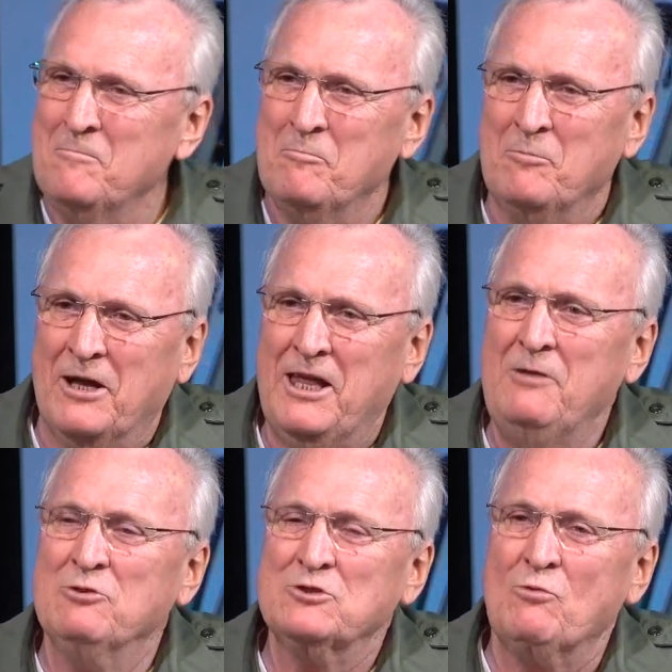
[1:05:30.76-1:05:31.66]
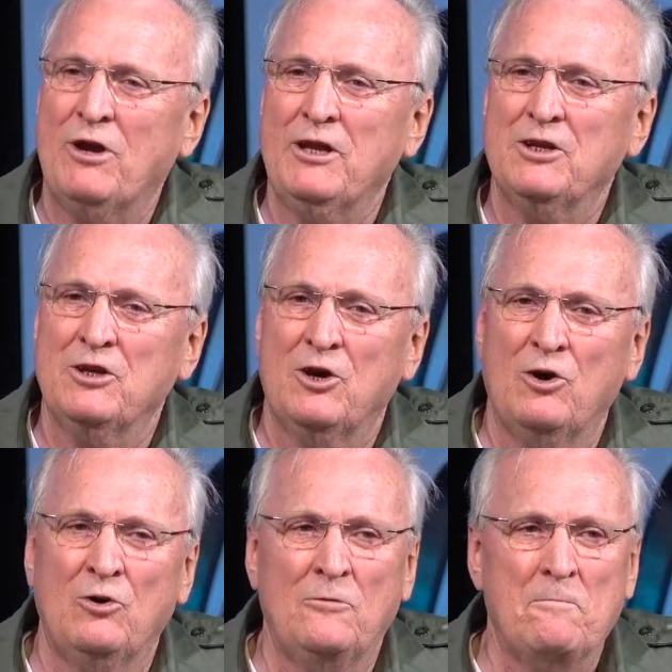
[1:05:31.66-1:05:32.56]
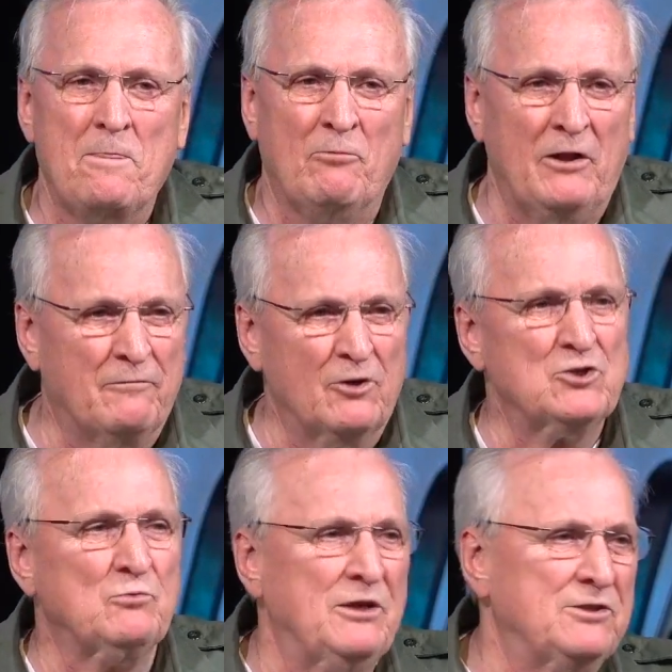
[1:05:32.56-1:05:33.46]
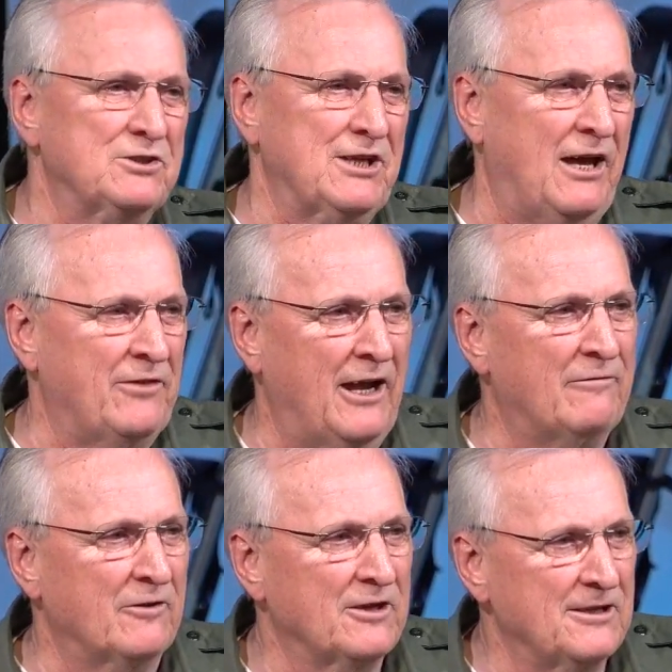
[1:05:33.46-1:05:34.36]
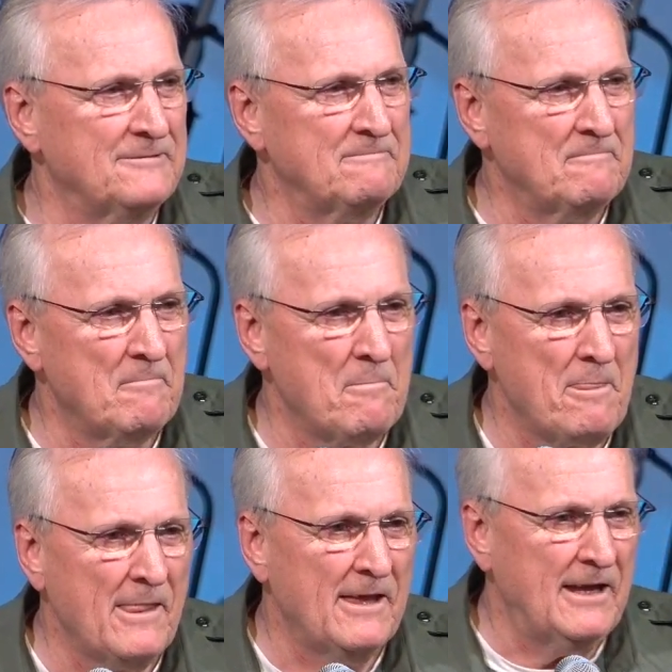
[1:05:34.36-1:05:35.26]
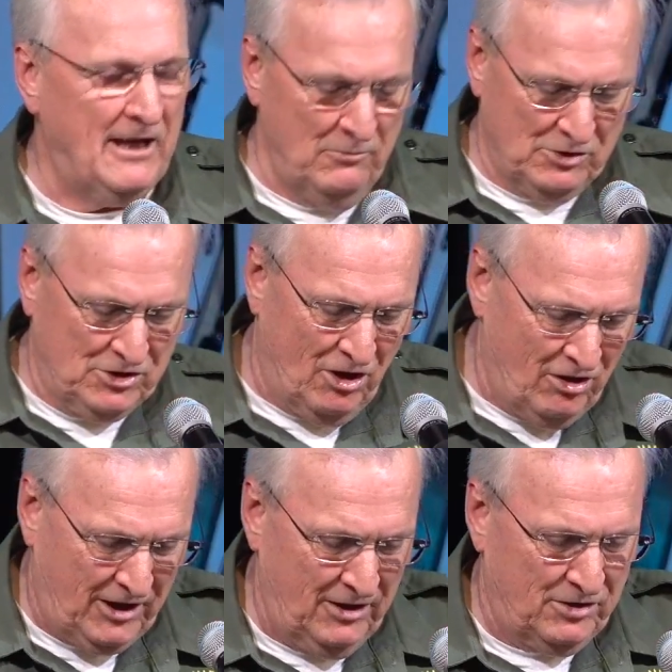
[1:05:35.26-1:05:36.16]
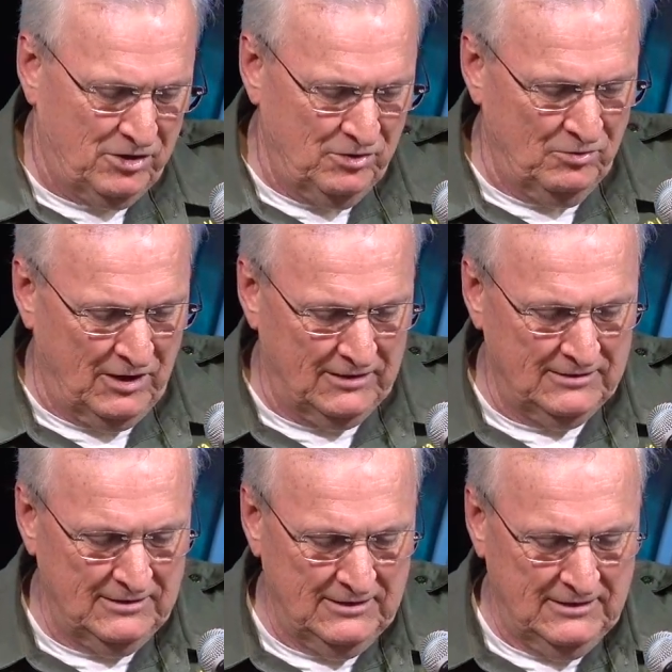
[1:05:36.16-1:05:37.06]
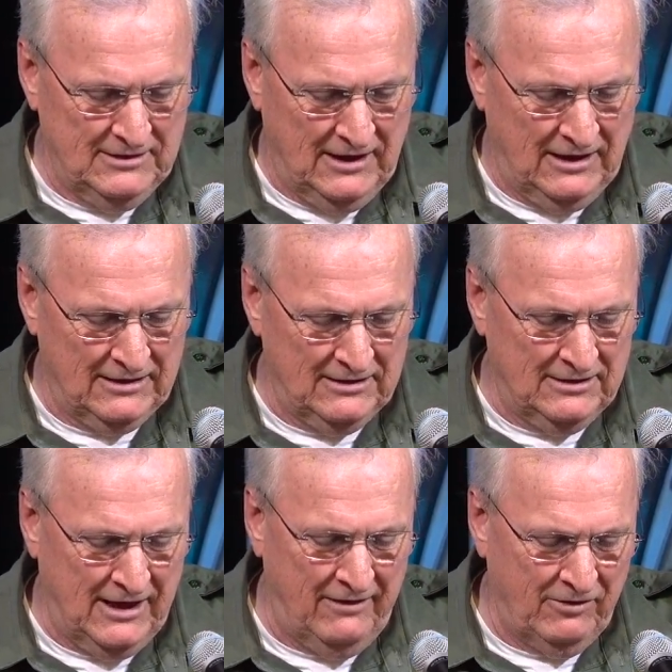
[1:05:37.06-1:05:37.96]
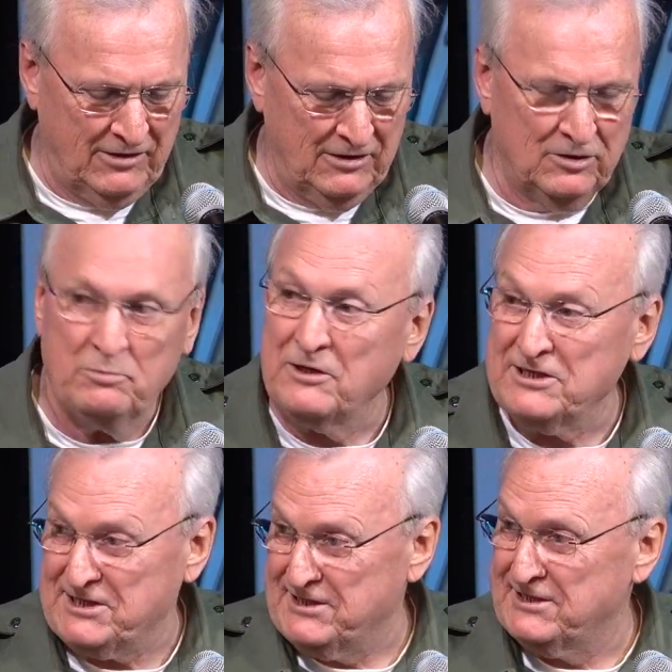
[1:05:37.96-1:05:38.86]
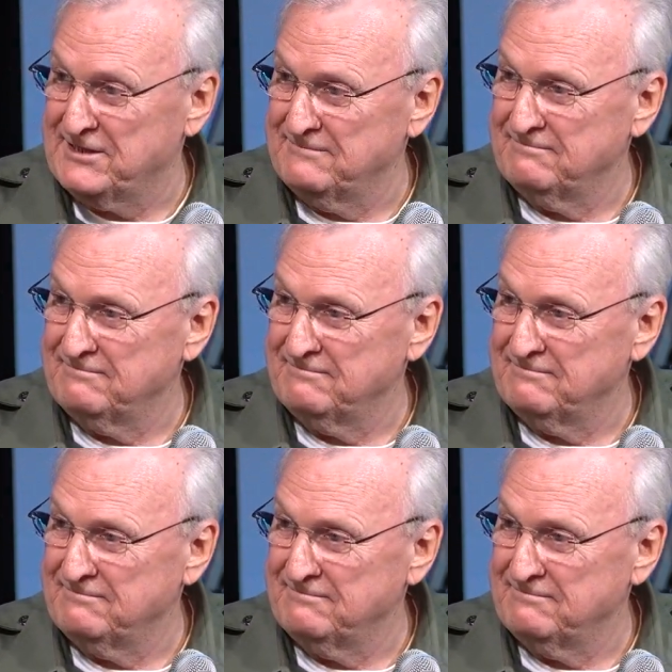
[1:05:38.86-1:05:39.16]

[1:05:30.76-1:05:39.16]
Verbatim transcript: but he was wanting to go when he first went to South Africa, and he was talking to uh, uh, David Duplessis.